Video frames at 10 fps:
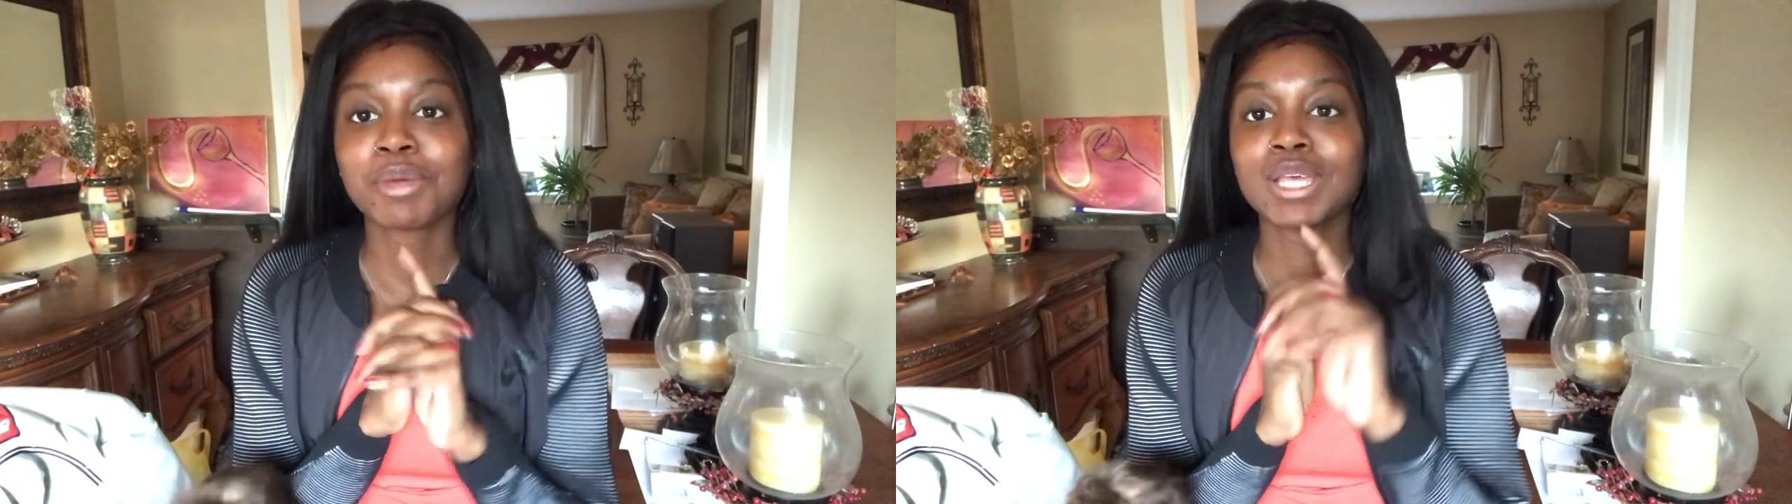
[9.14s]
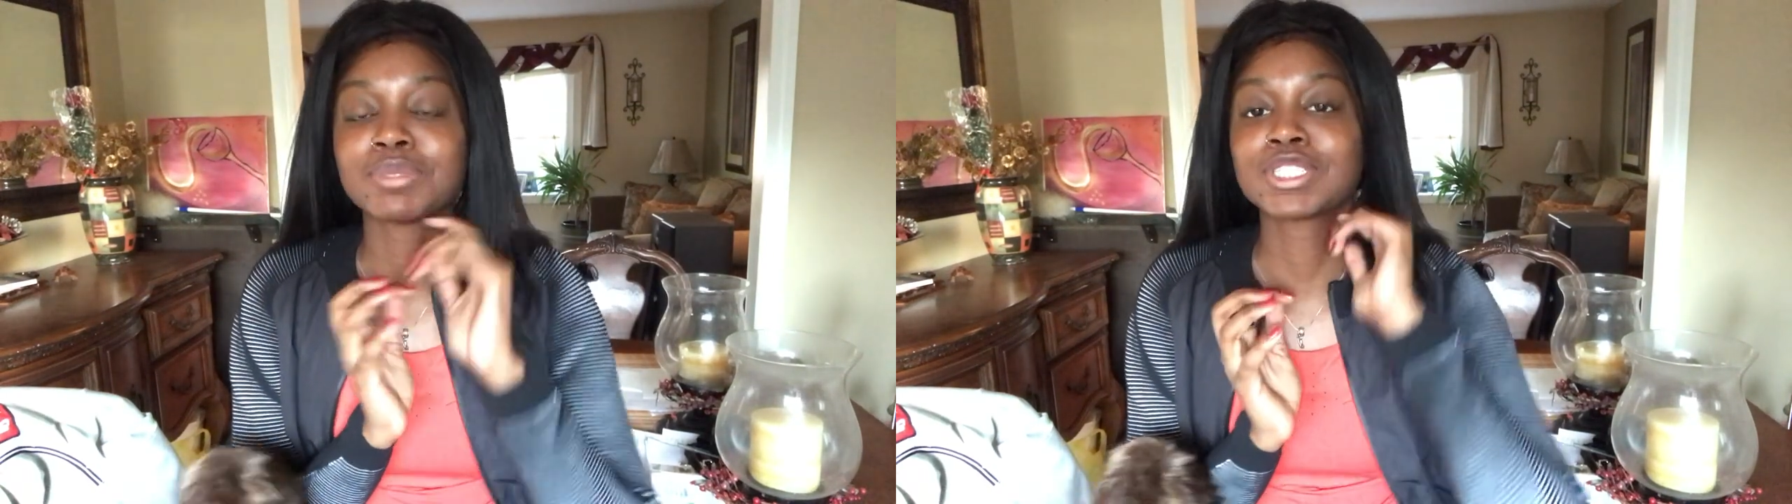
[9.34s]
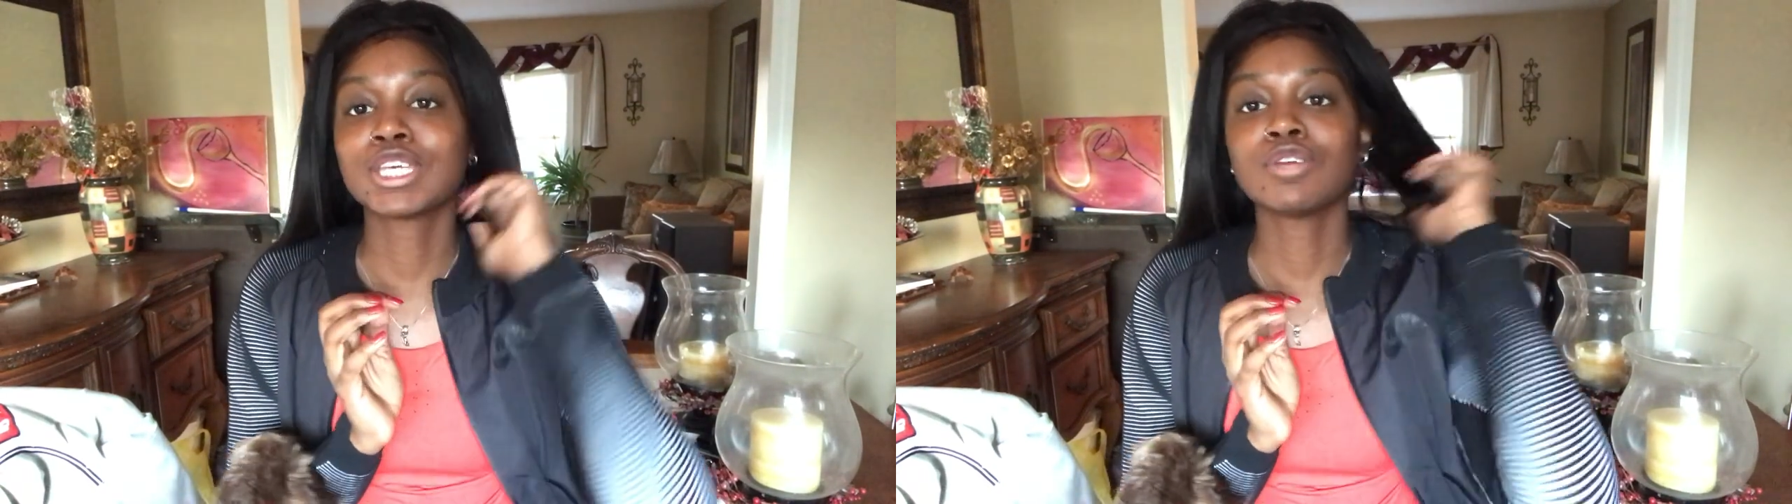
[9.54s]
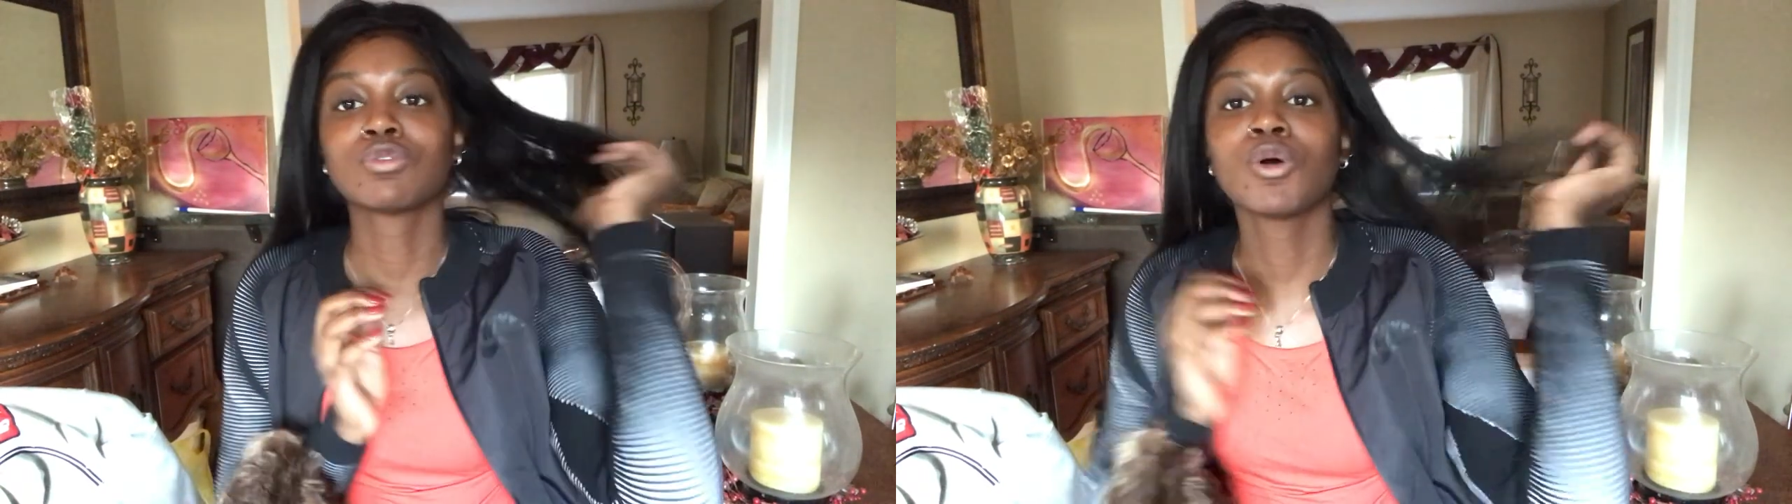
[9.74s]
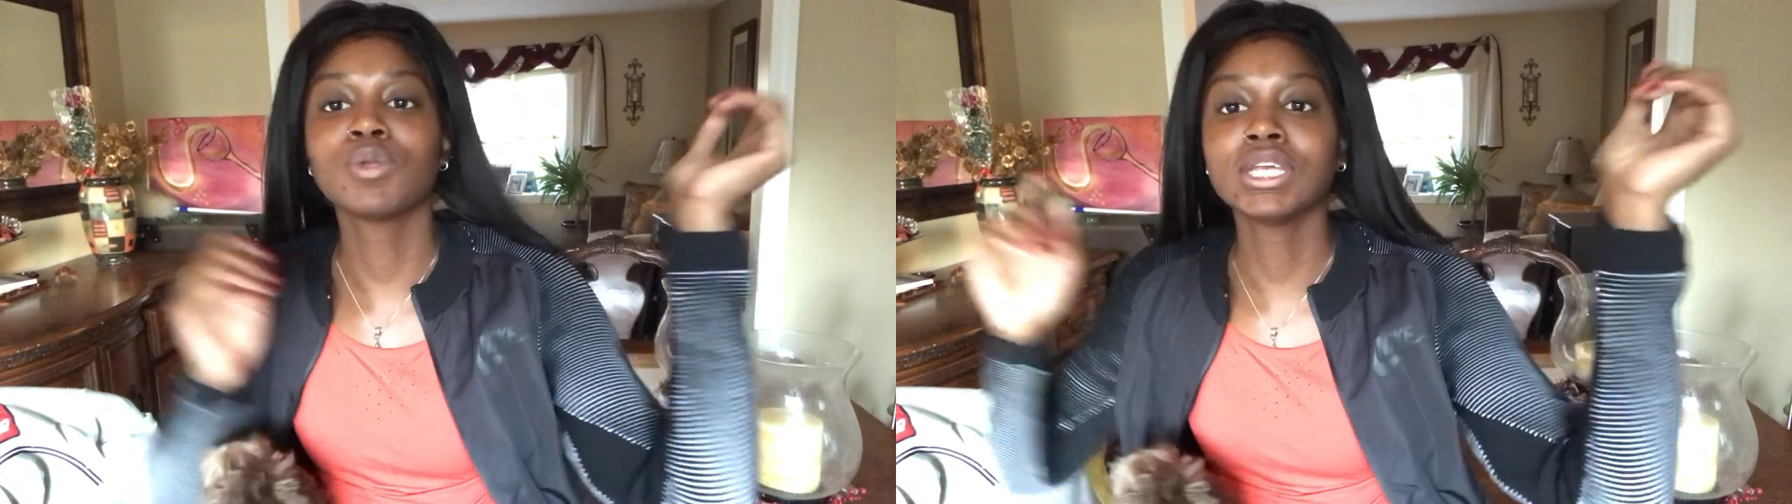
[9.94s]
my name is
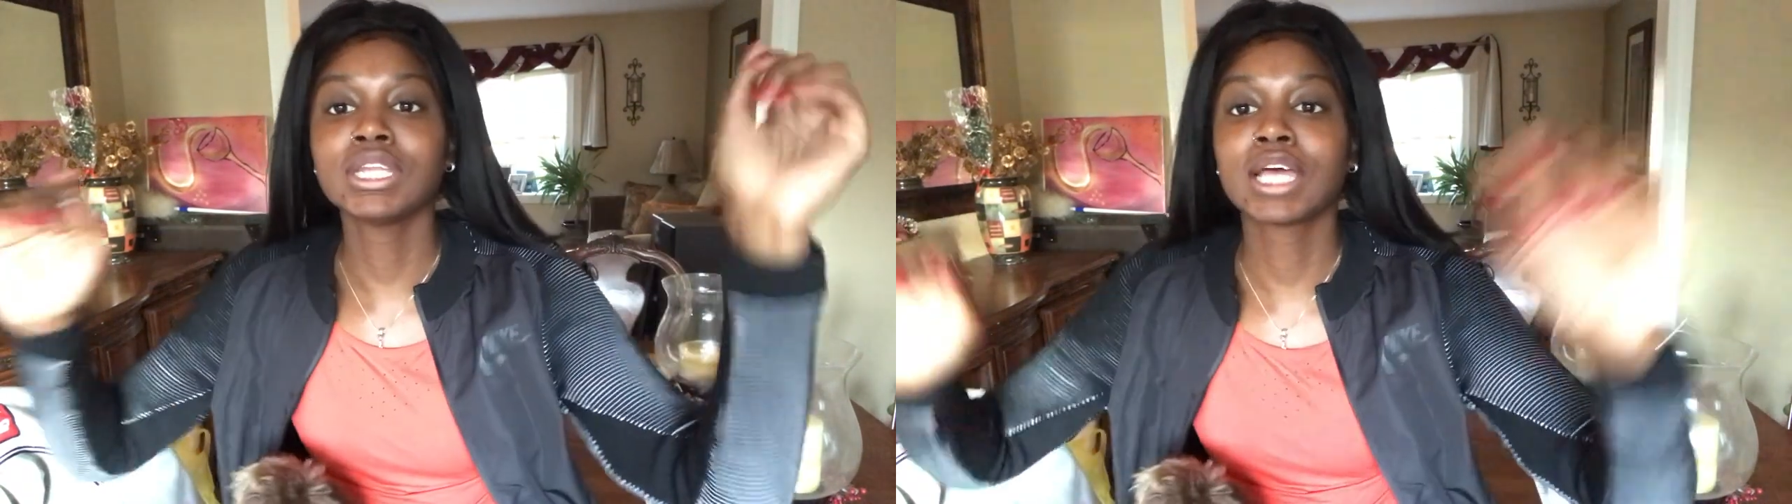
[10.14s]
Kironii.